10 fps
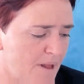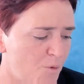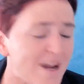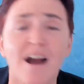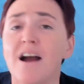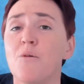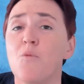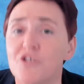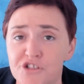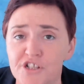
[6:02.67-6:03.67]
We are
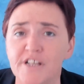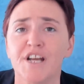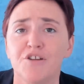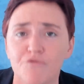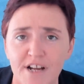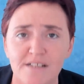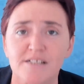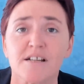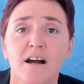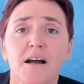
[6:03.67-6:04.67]
watching in real
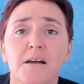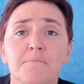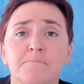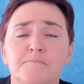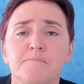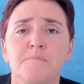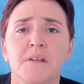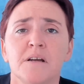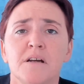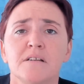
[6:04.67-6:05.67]
time
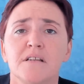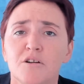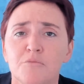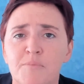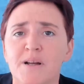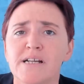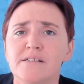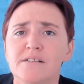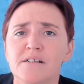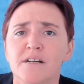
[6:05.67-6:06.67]
the
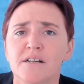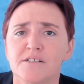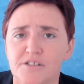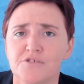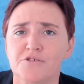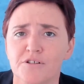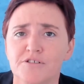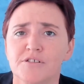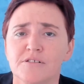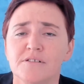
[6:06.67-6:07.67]
complete
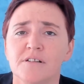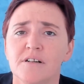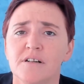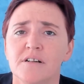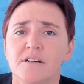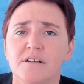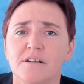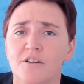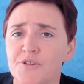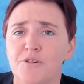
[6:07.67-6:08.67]
destruction
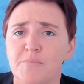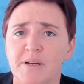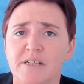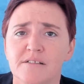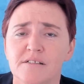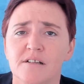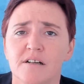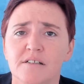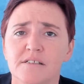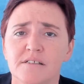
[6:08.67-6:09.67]
of European
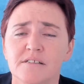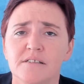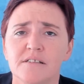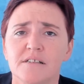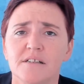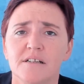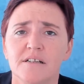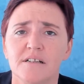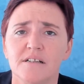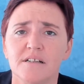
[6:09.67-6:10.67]
society.
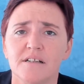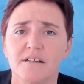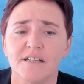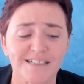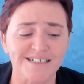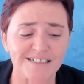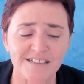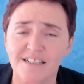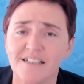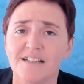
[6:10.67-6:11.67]
It is
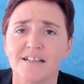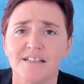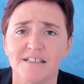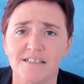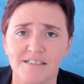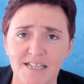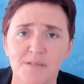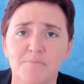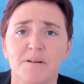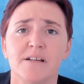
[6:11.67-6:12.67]

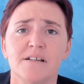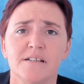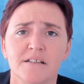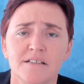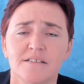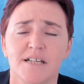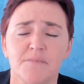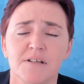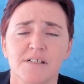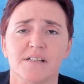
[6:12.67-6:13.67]
deeply,
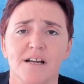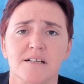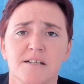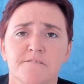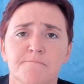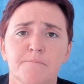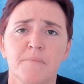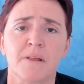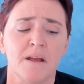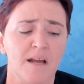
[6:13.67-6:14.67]
deeply saddening.
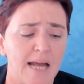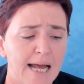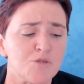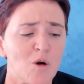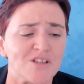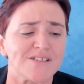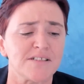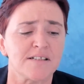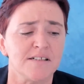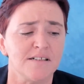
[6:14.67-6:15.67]
And
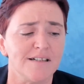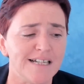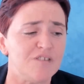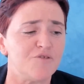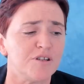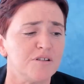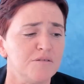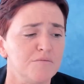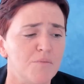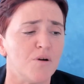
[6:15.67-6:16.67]
what's
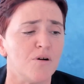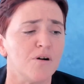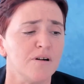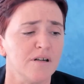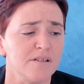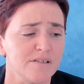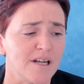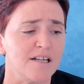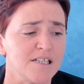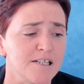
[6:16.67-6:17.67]
even more
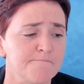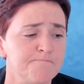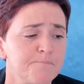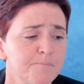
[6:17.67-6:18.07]
saddening